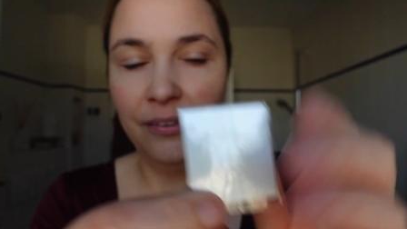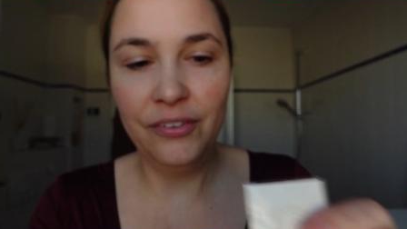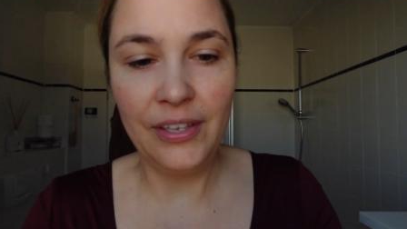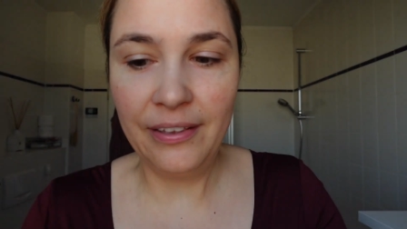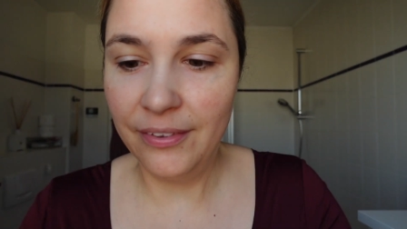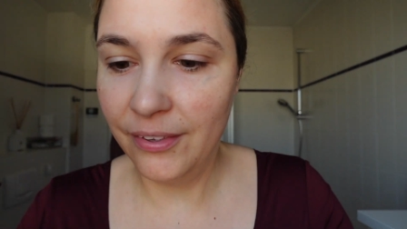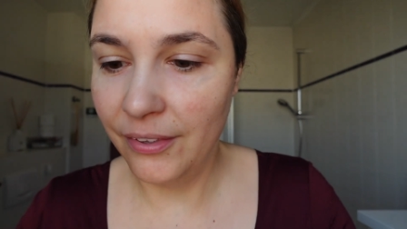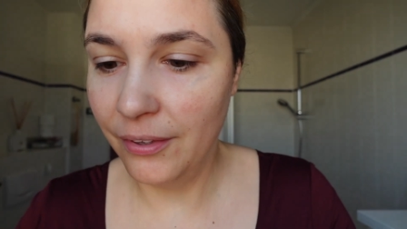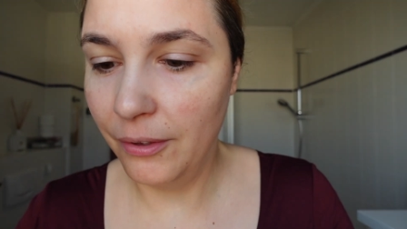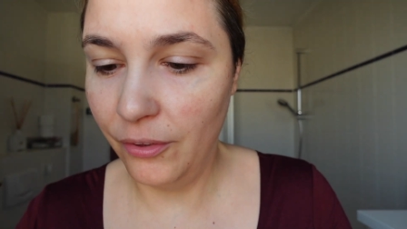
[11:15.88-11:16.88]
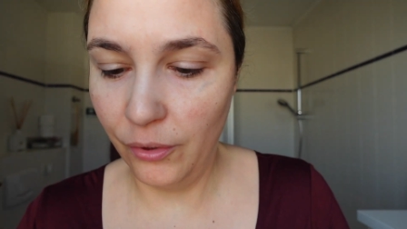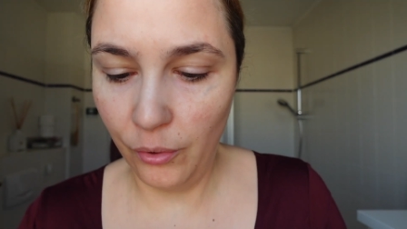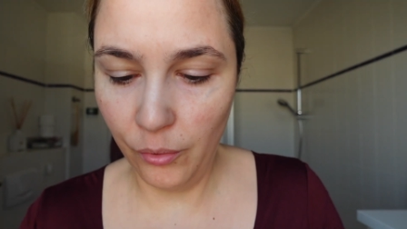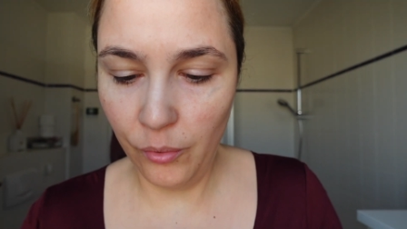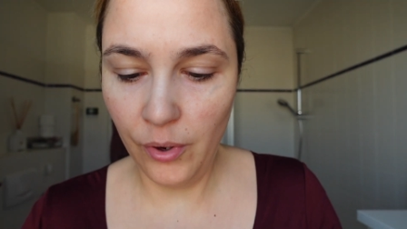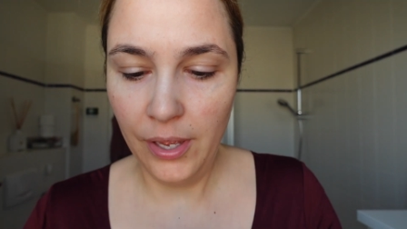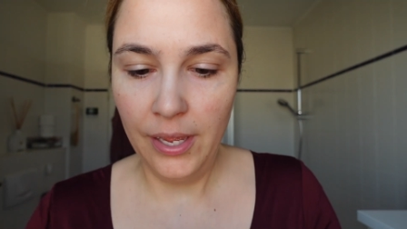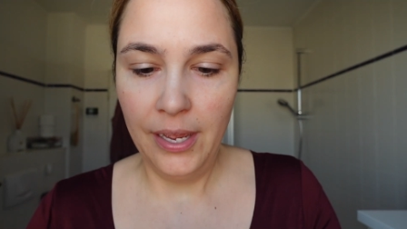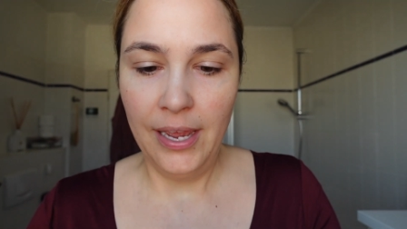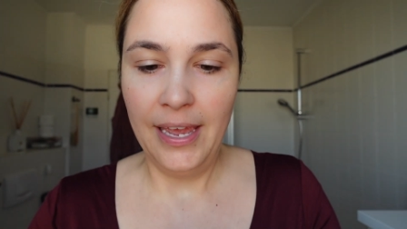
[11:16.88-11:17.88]
the size is so.
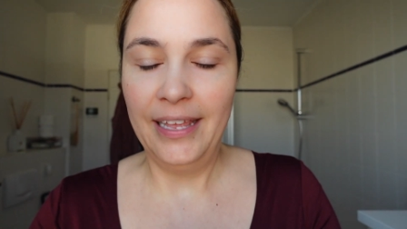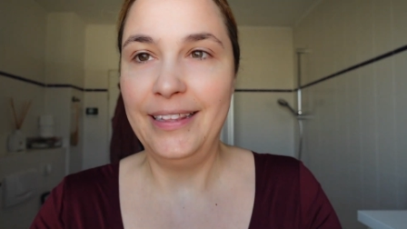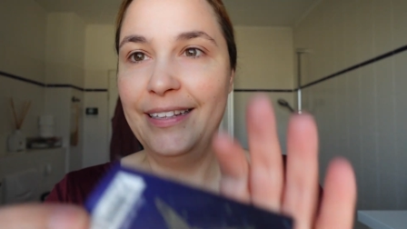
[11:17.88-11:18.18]
And